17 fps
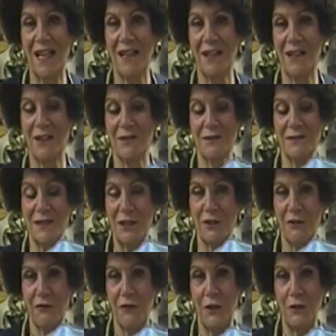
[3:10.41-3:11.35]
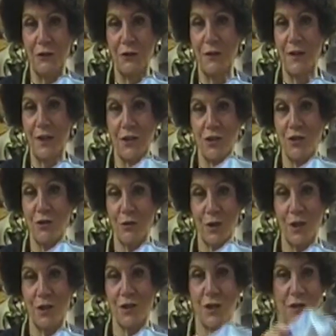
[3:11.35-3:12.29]
little filter that you
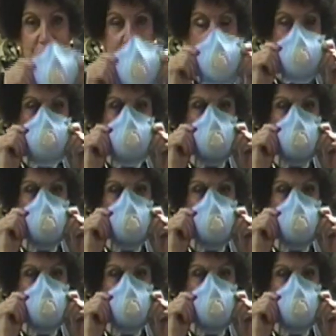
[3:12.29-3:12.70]
can just